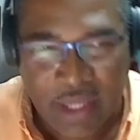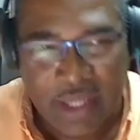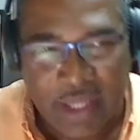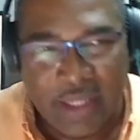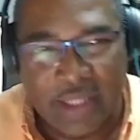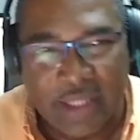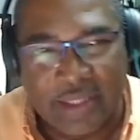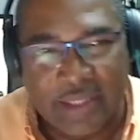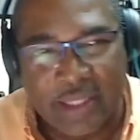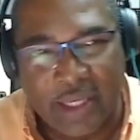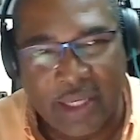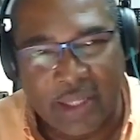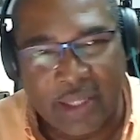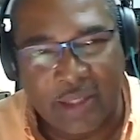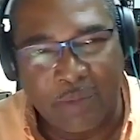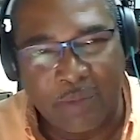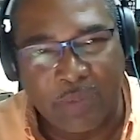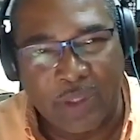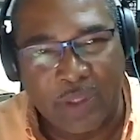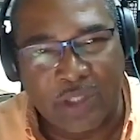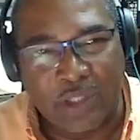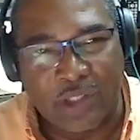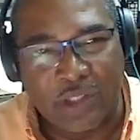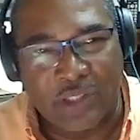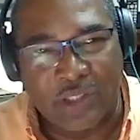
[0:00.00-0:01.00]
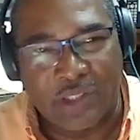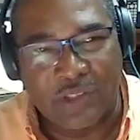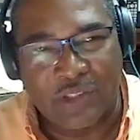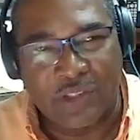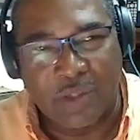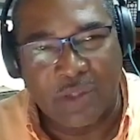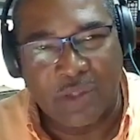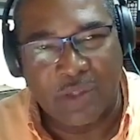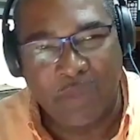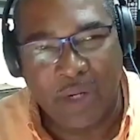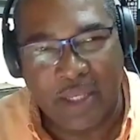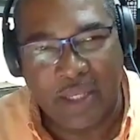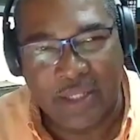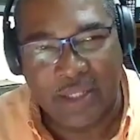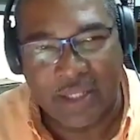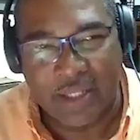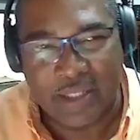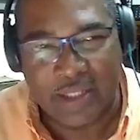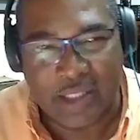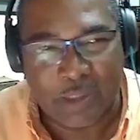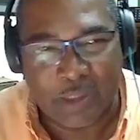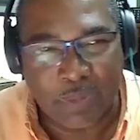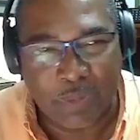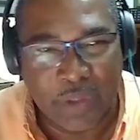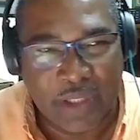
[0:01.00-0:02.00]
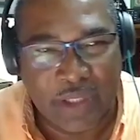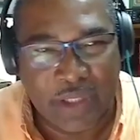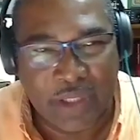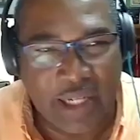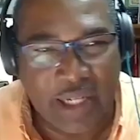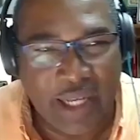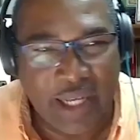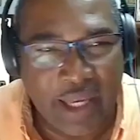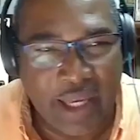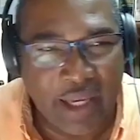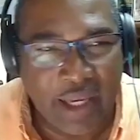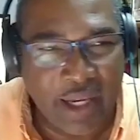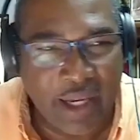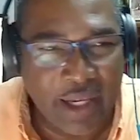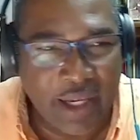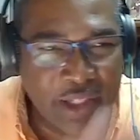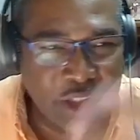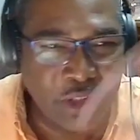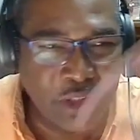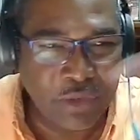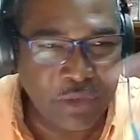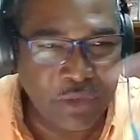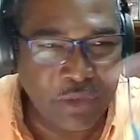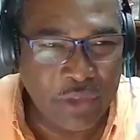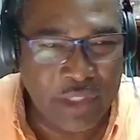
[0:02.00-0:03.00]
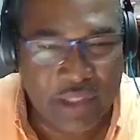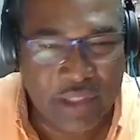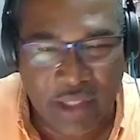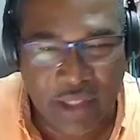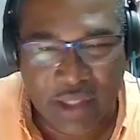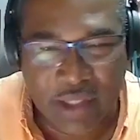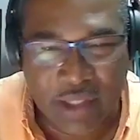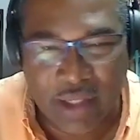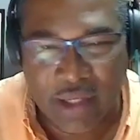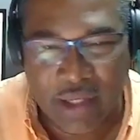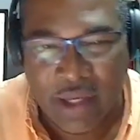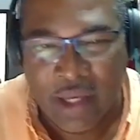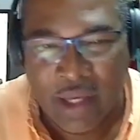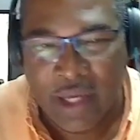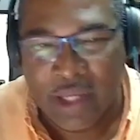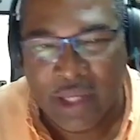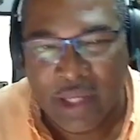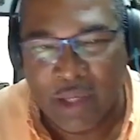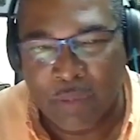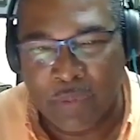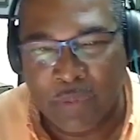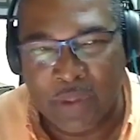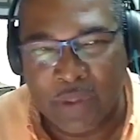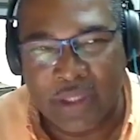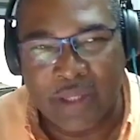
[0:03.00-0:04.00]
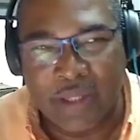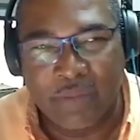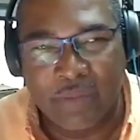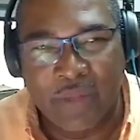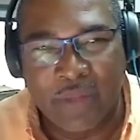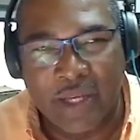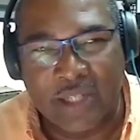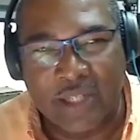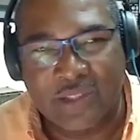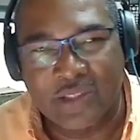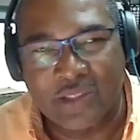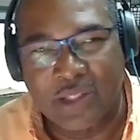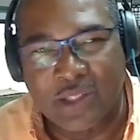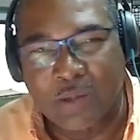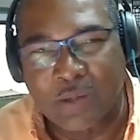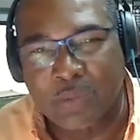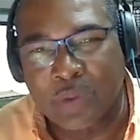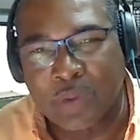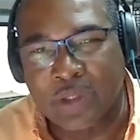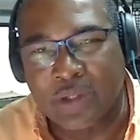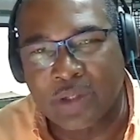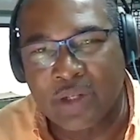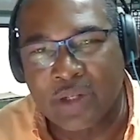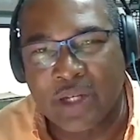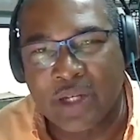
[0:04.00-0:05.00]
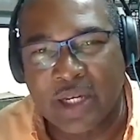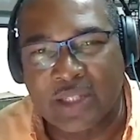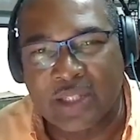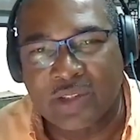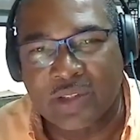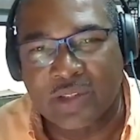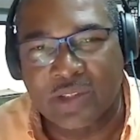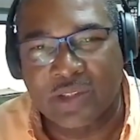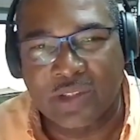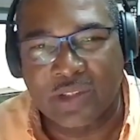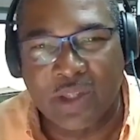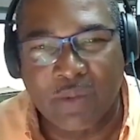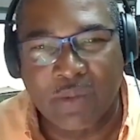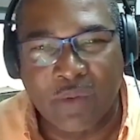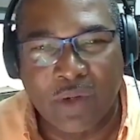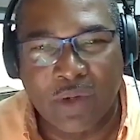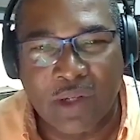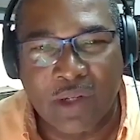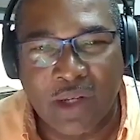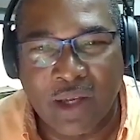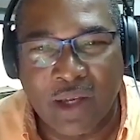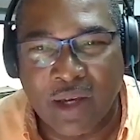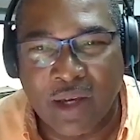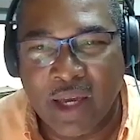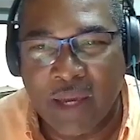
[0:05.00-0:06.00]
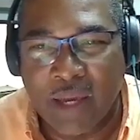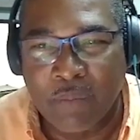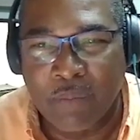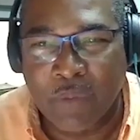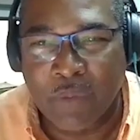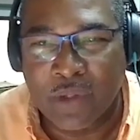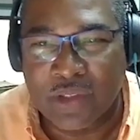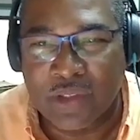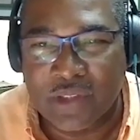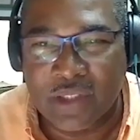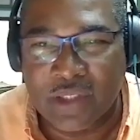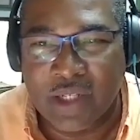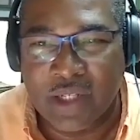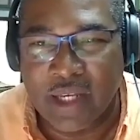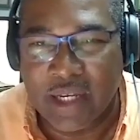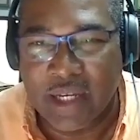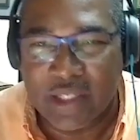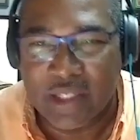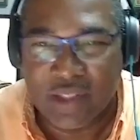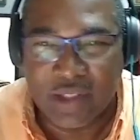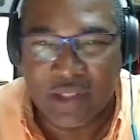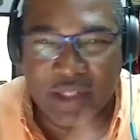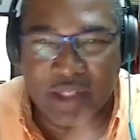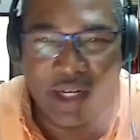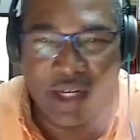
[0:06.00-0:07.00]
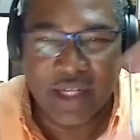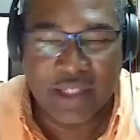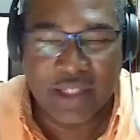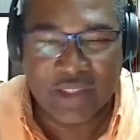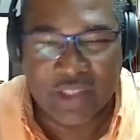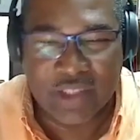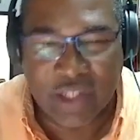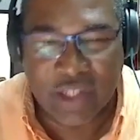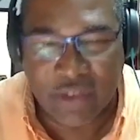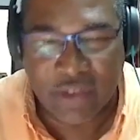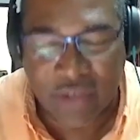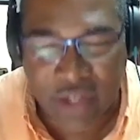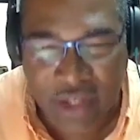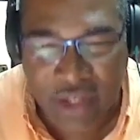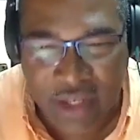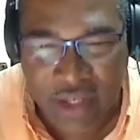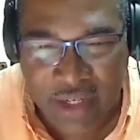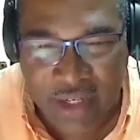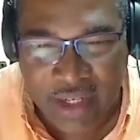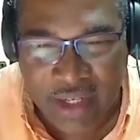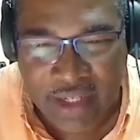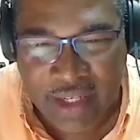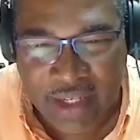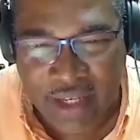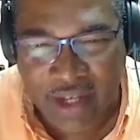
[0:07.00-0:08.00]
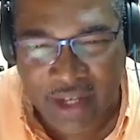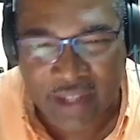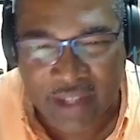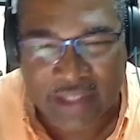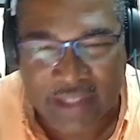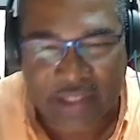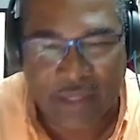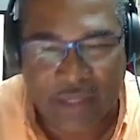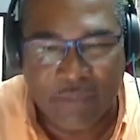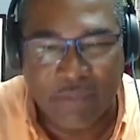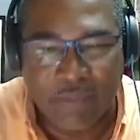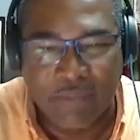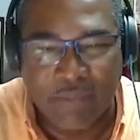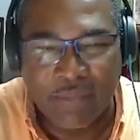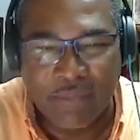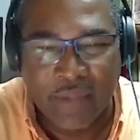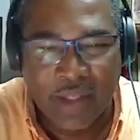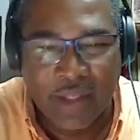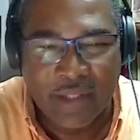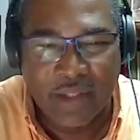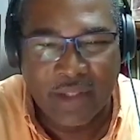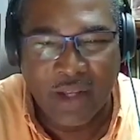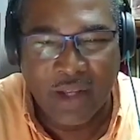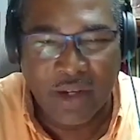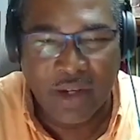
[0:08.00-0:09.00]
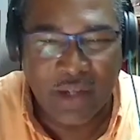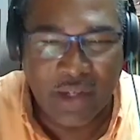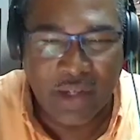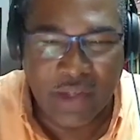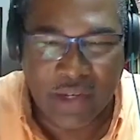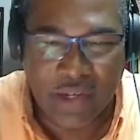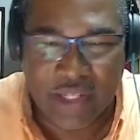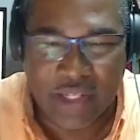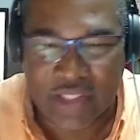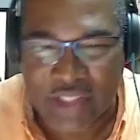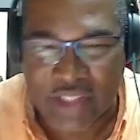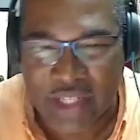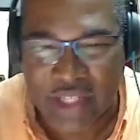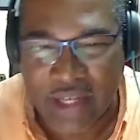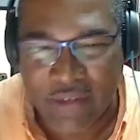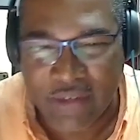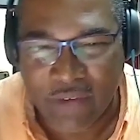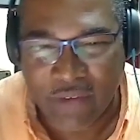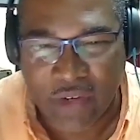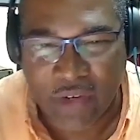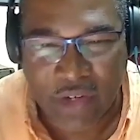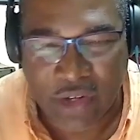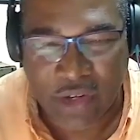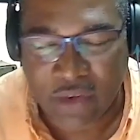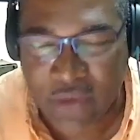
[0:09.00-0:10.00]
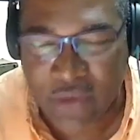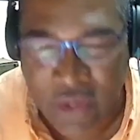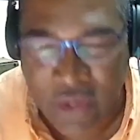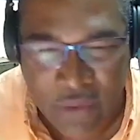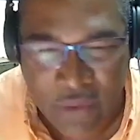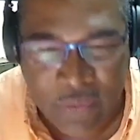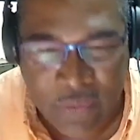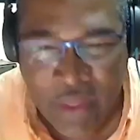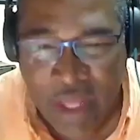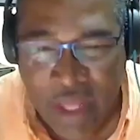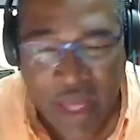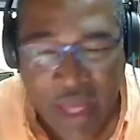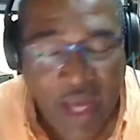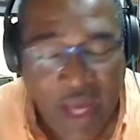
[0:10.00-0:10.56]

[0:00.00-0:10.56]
They take the pictures of somebody that is pretty like Jurita. You put her next to some good-looking person like Sherrod, and they got some Douglas-looking child running around.